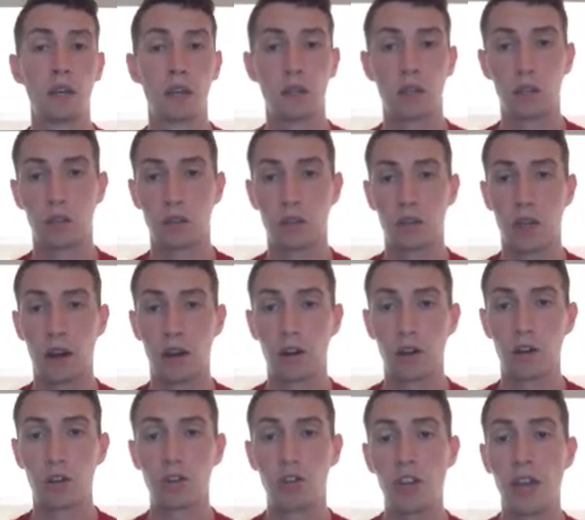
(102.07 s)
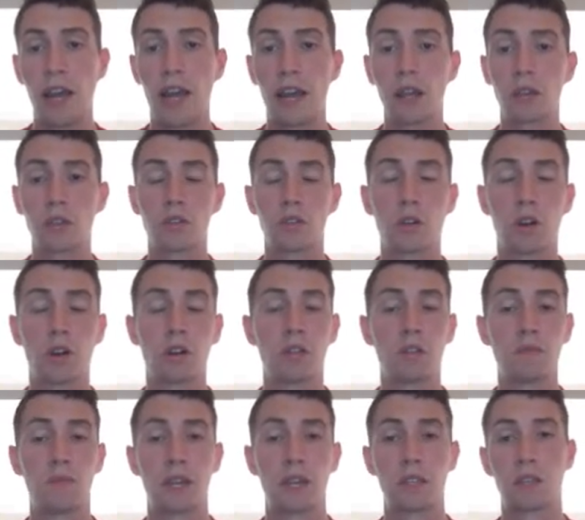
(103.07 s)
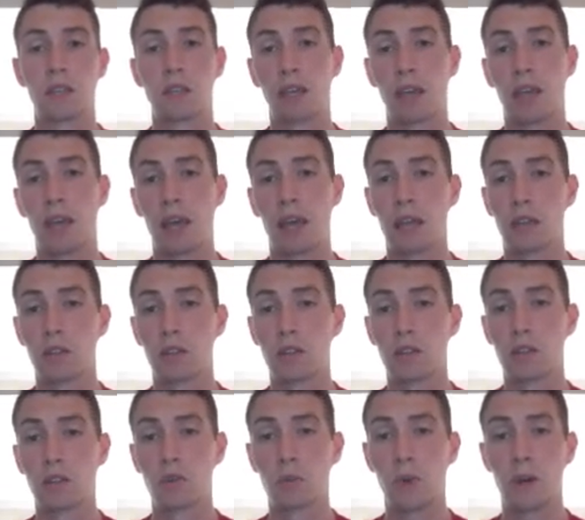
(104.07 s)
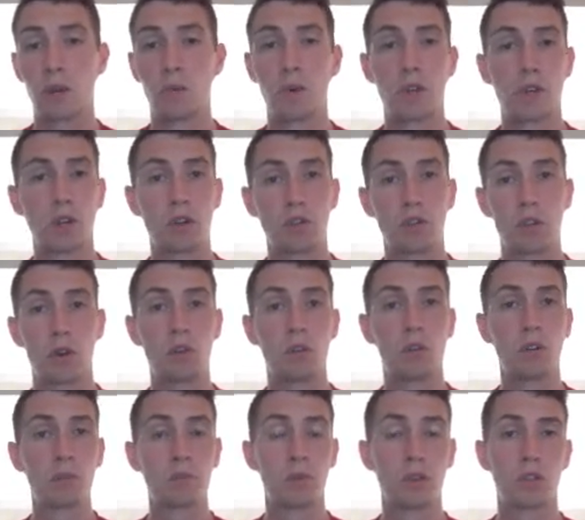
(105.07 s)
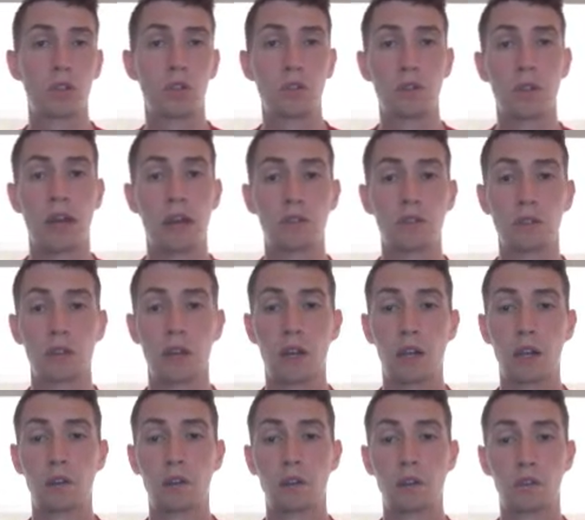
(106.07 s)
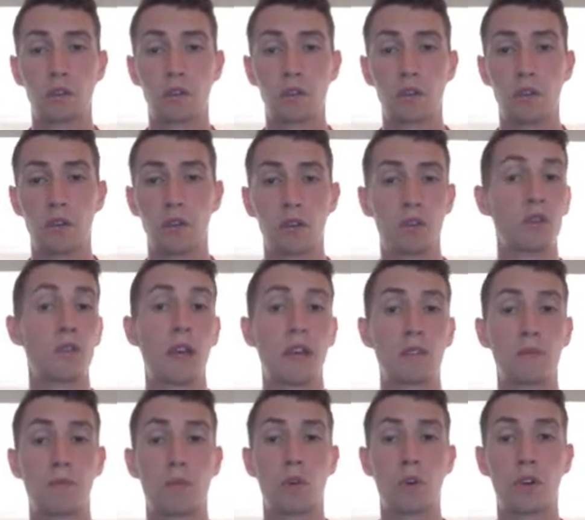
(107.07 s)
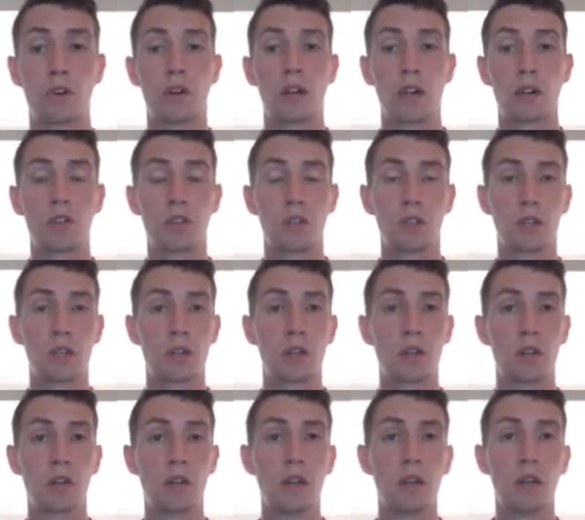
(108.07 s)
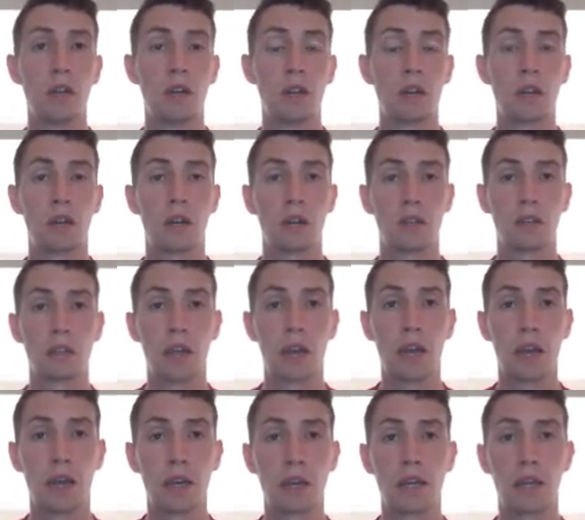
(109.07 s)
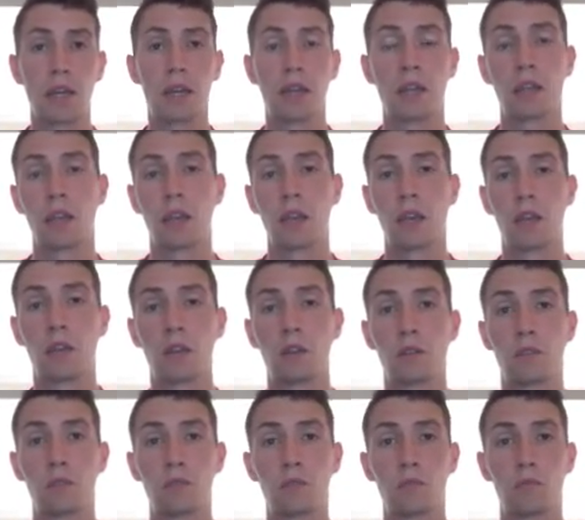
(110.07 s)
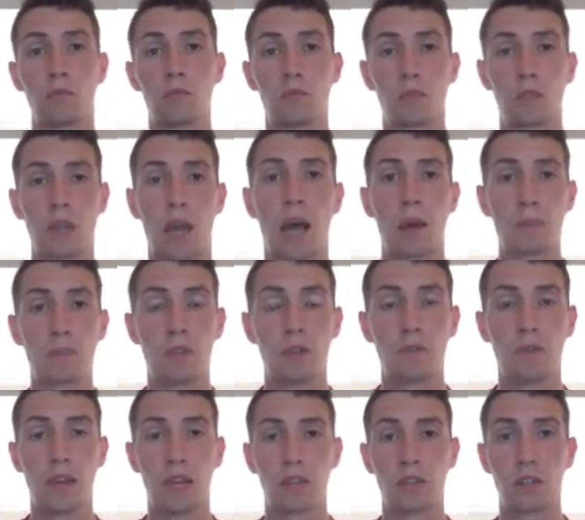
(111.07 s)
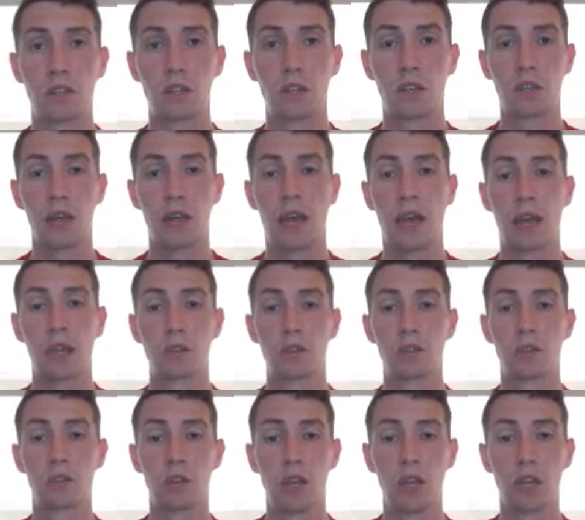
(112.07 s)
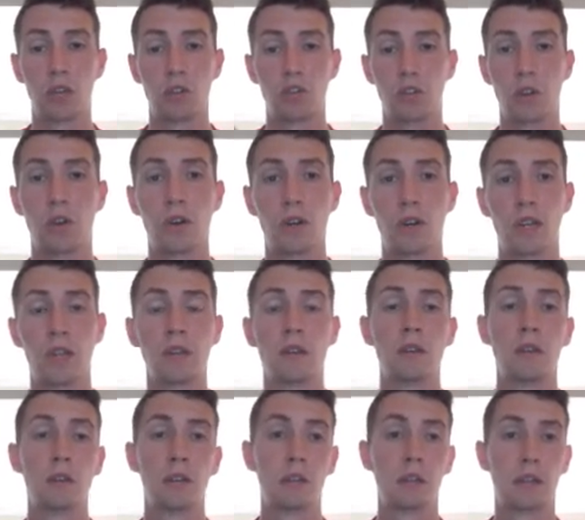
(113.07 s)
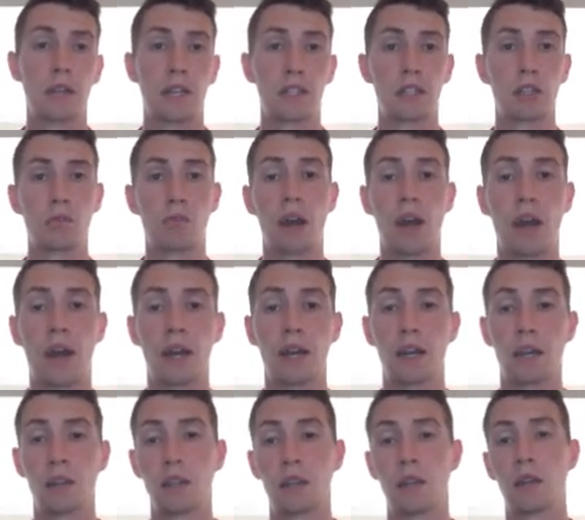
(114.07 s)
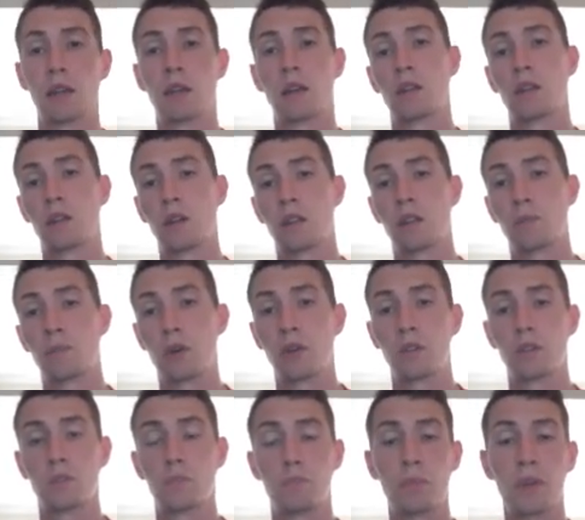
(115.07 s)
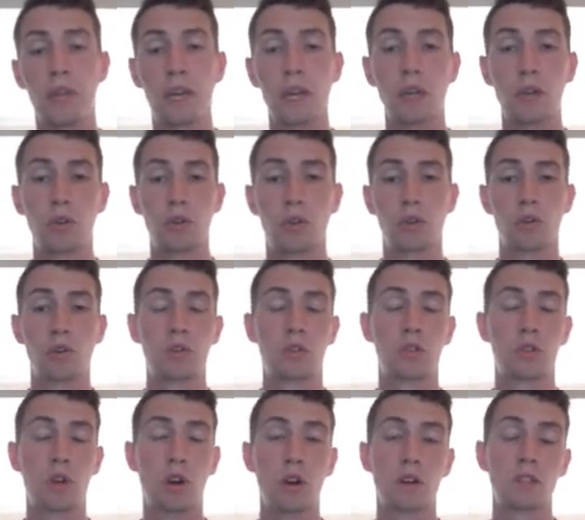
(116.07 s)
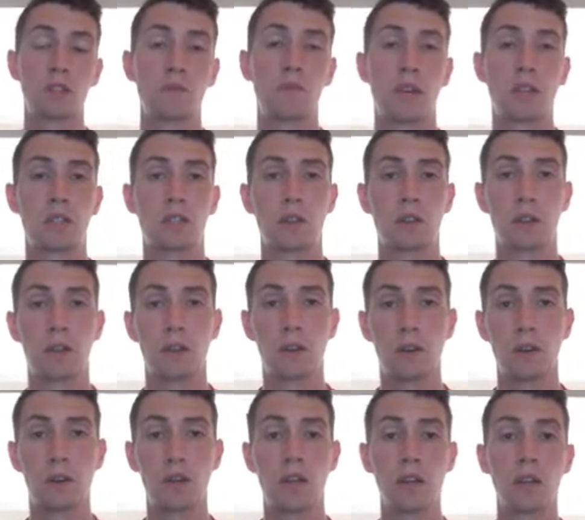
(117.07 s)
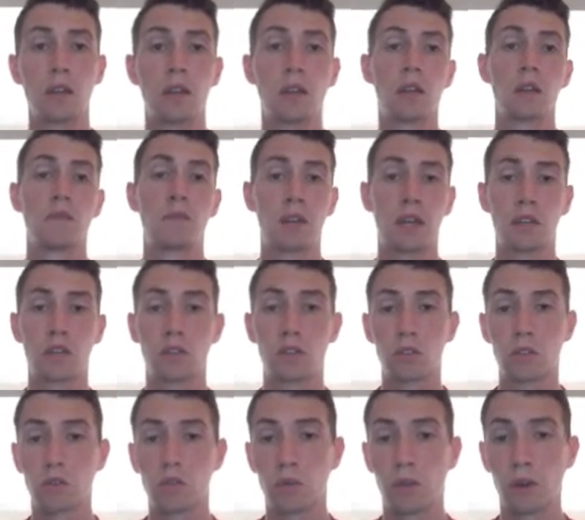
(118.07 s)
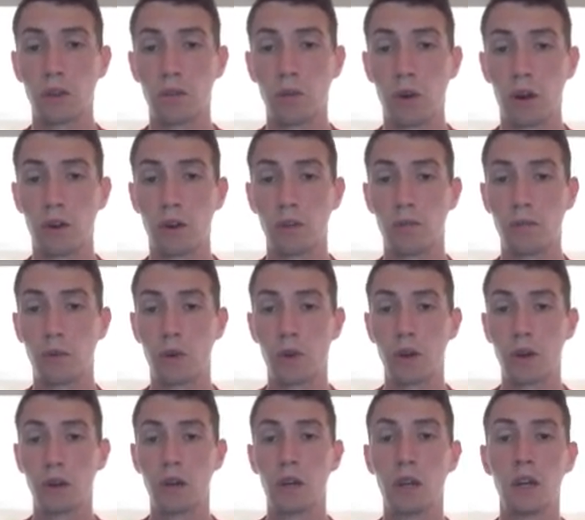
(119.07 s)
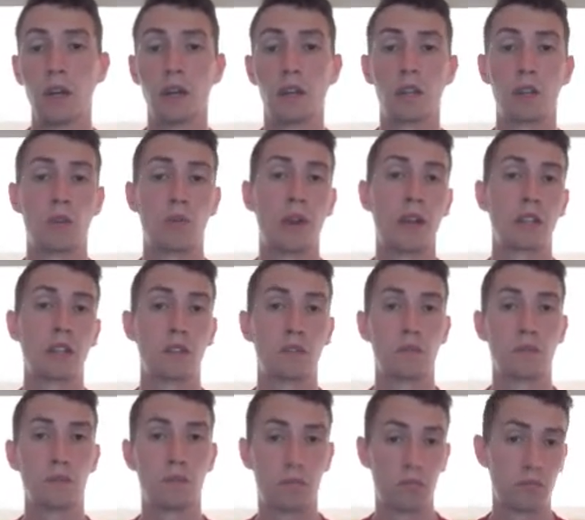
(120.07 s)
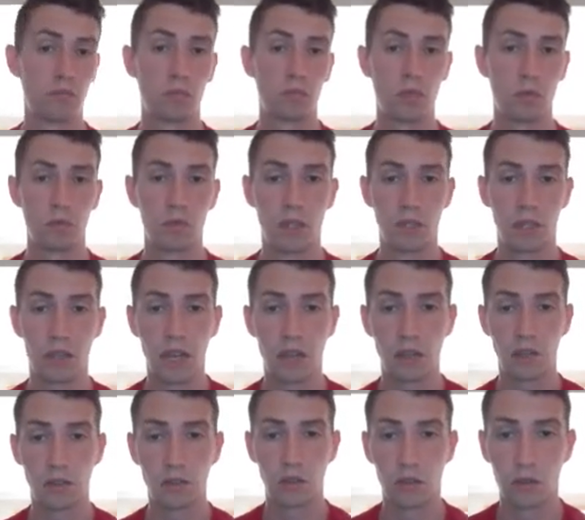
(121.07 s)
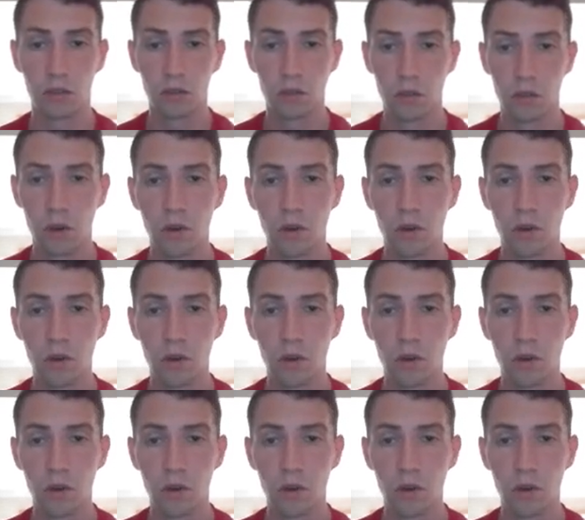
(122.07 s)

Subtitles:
this character Jack starts investing at 21 years old, puts $2,000 or $2,400 a year aside, and then stops investing at age 30, lets it ride. And then another person, Blake, who starts investing at 30, invests $2,400 for the rest of his days until